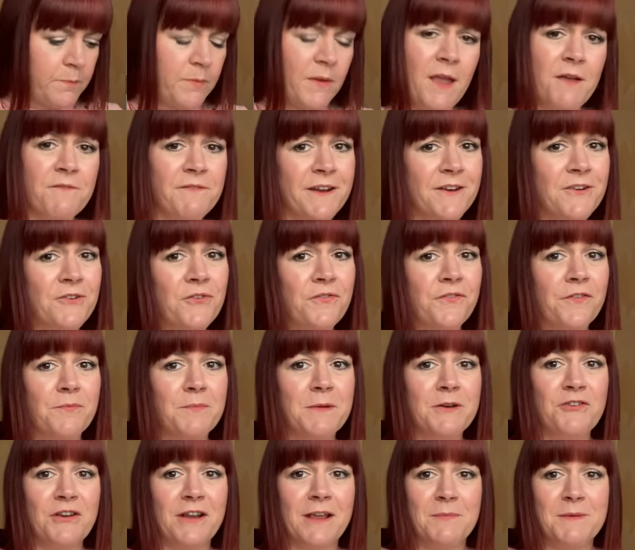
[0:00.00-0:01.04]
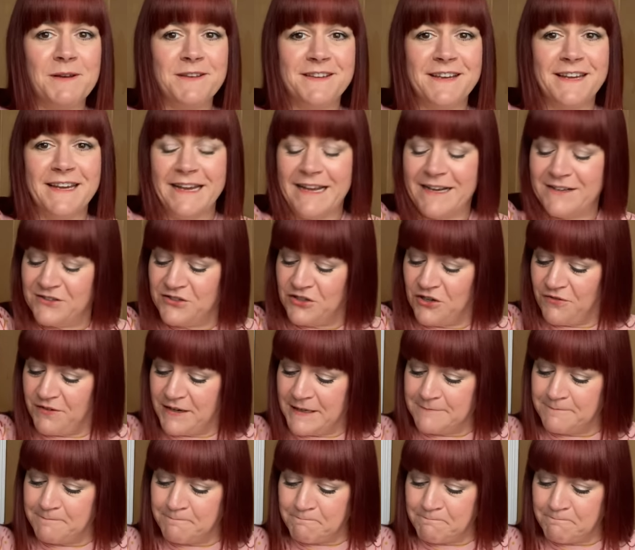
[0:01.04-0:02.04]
Have you had enough of me drinking my tea yet? Sorry.